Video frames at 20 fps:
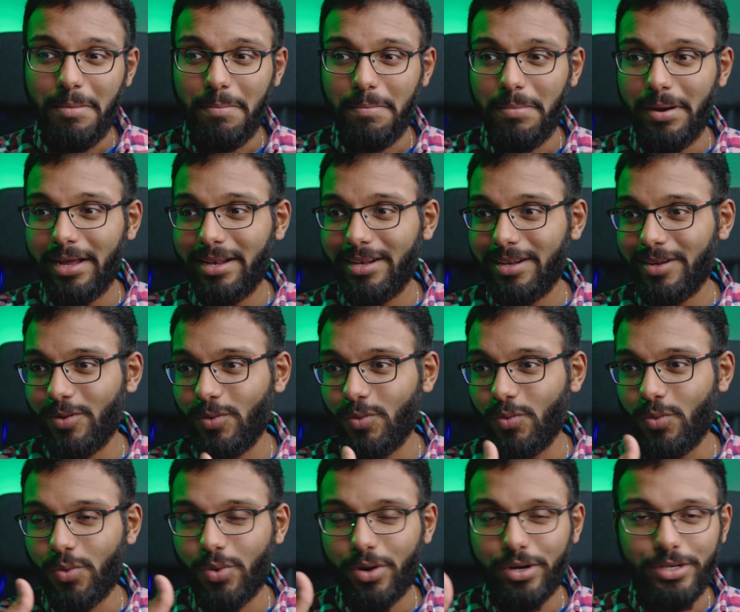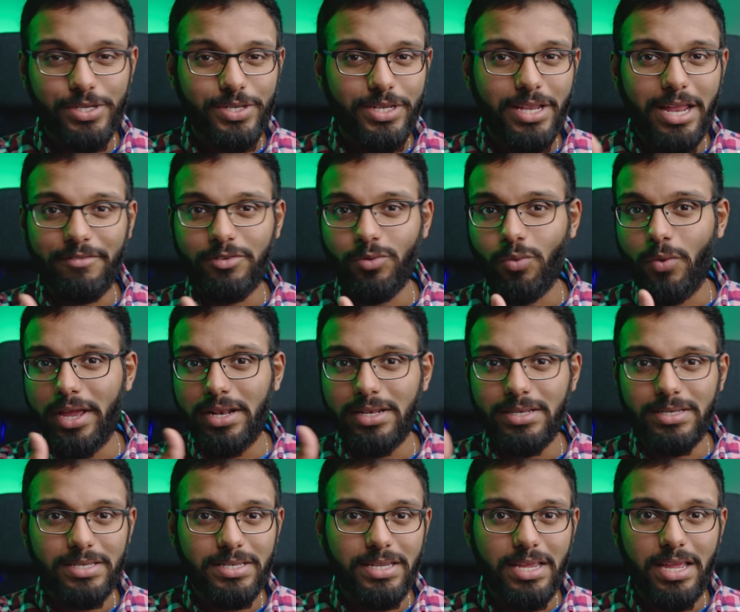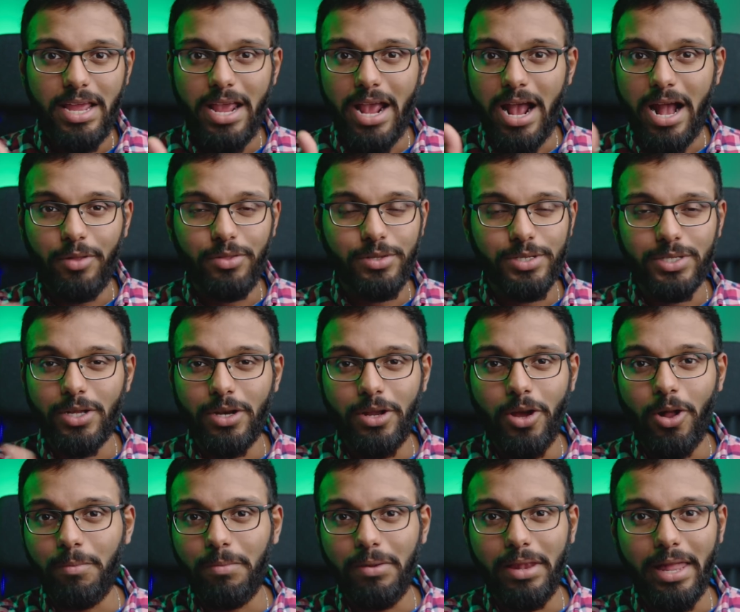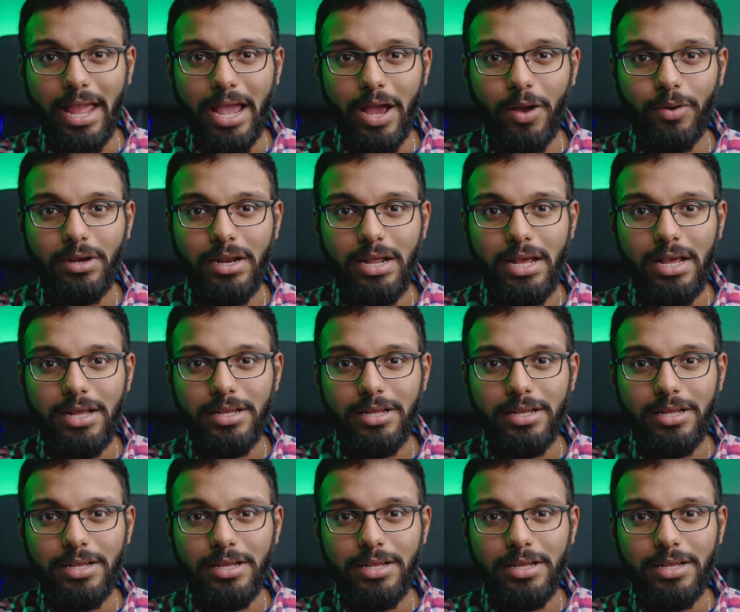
but we're just gonna have to wait and see how this is gonna all play out.